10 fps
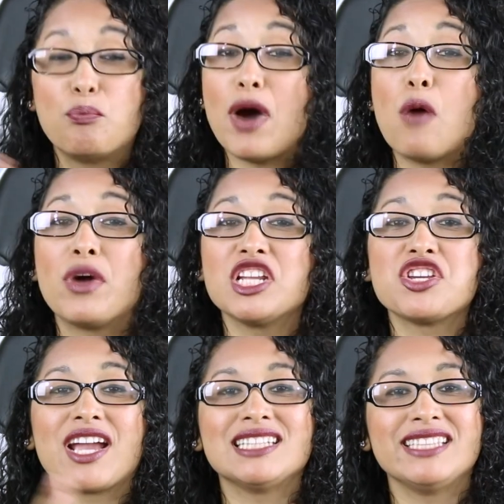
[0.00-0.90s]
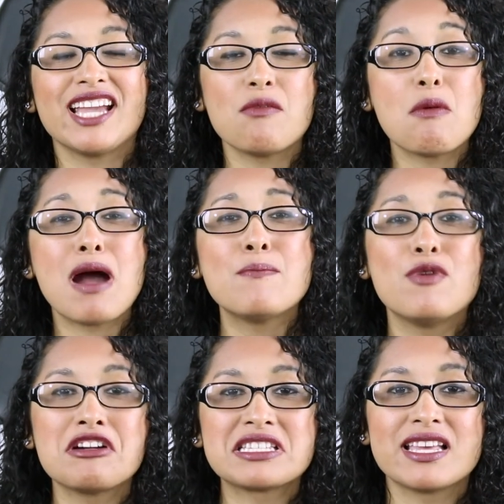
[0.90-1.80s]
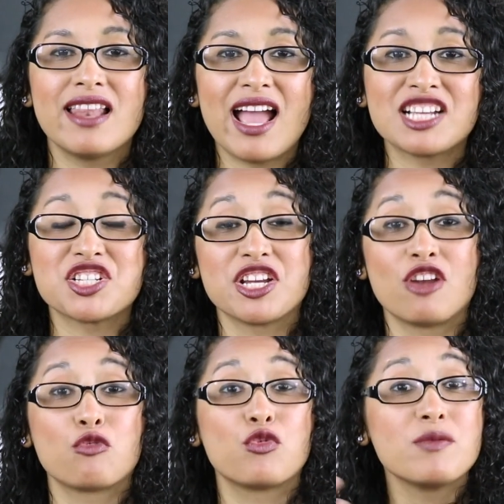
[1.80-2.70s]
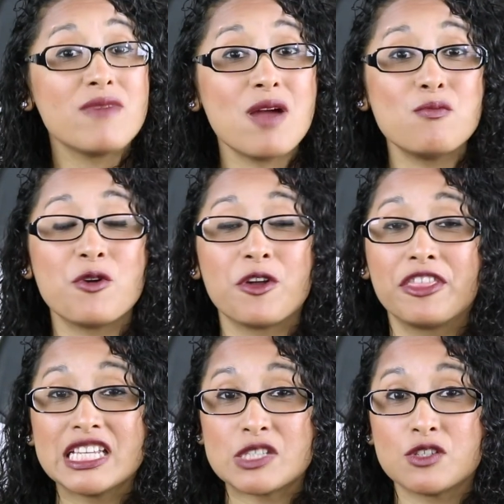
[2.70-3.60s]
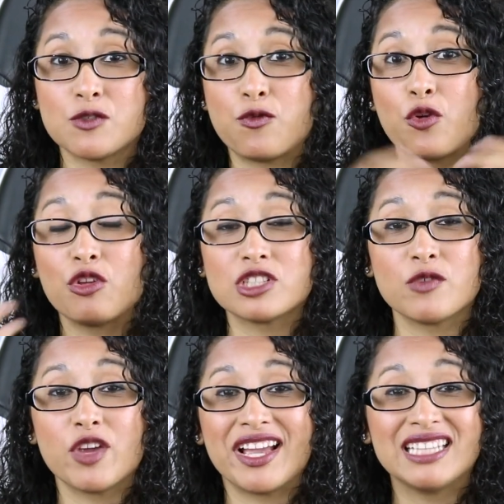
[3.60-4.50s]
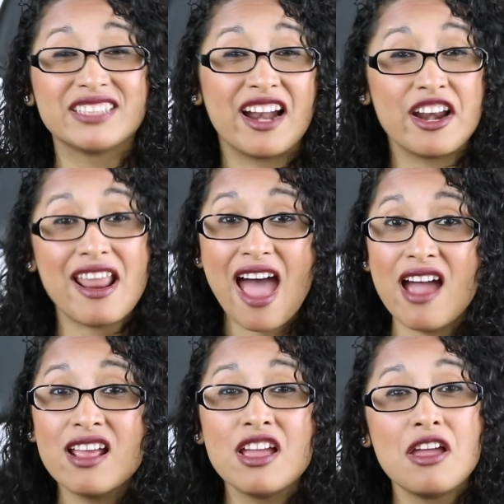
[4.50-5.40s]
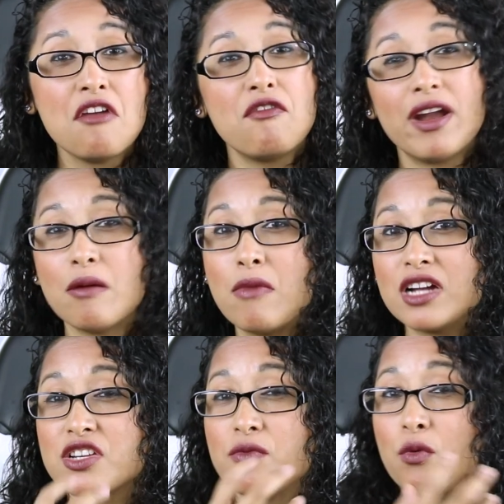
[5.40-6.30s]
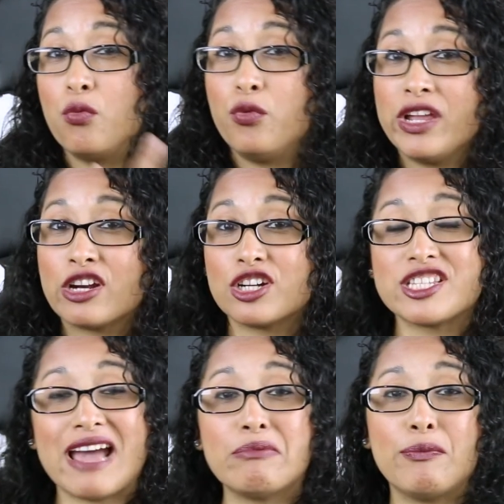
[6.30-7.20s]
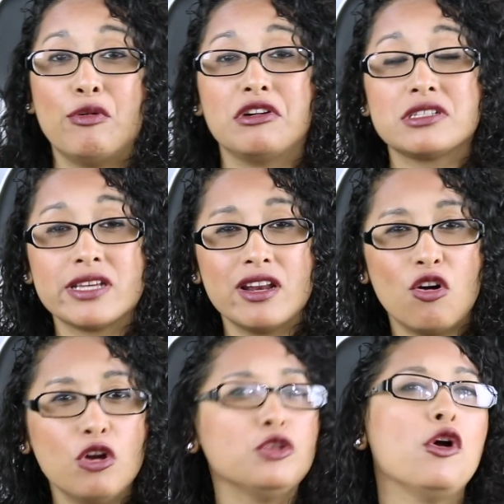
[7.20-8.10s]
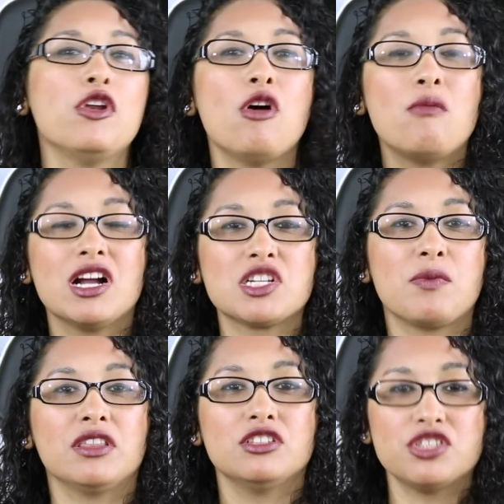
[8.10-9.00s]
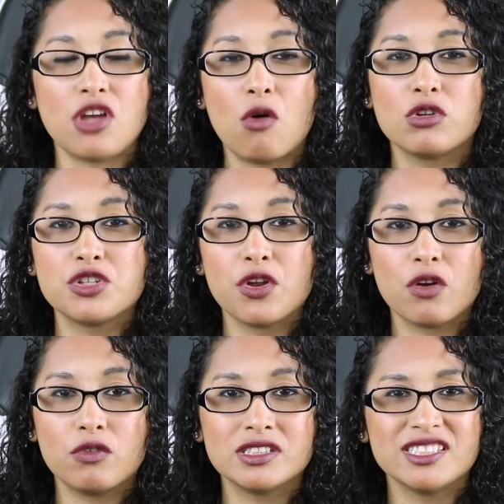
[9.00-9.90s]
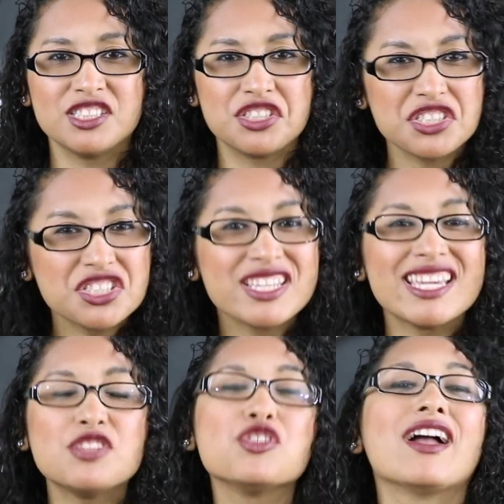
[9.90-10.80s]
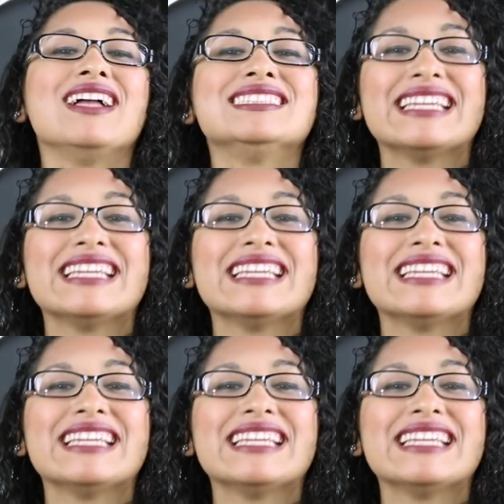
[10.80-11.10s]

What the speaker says: But what did you guys think about my book selection? Remember, this is for those of you guys that are not very much of a reader type of person or don't know much about the Star Wars universe, and just to get you guys